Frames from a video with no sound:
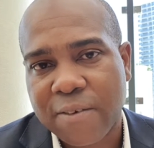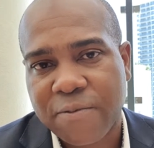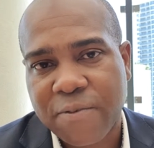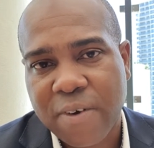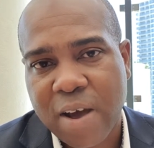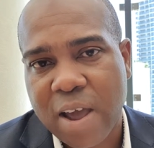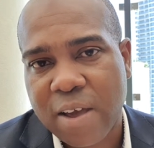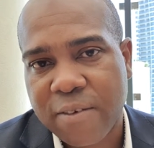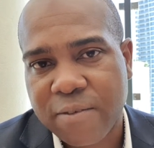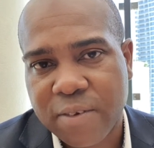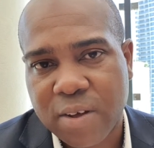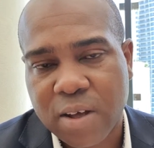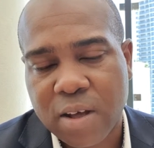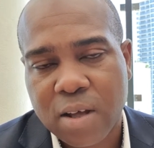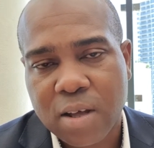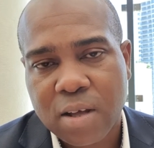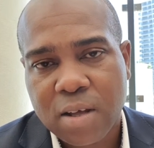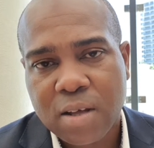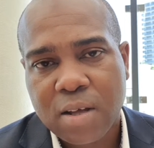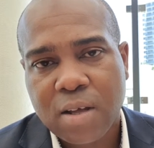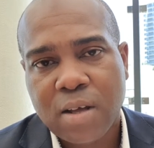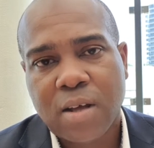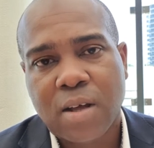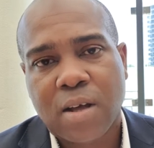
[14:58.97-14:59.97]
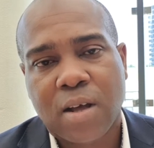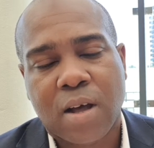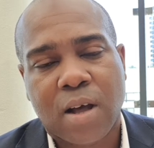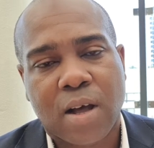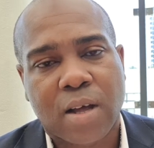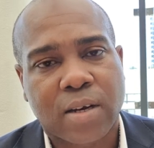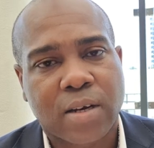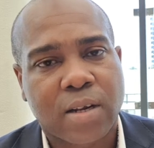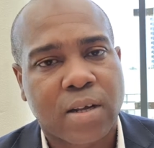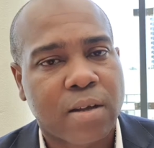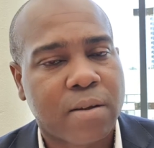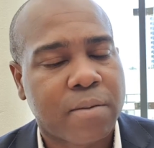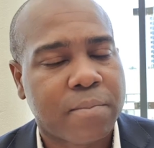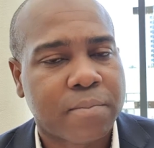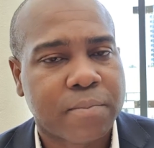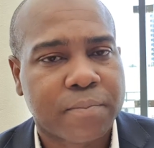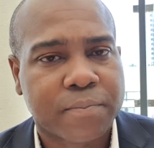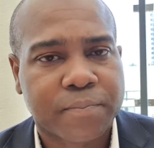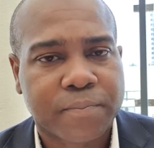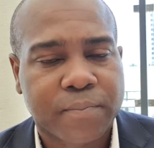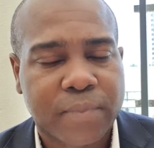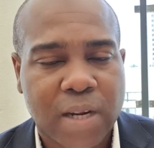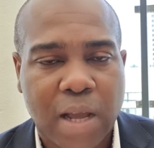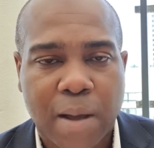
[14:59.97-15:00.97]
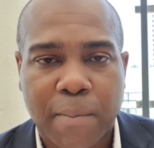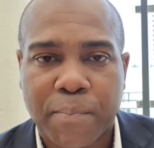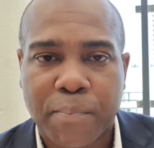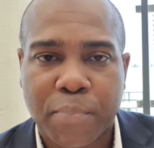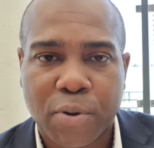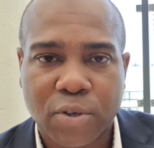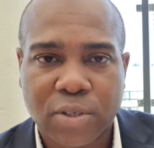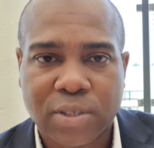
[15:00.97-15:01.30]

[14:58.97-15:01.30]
Fiverr and post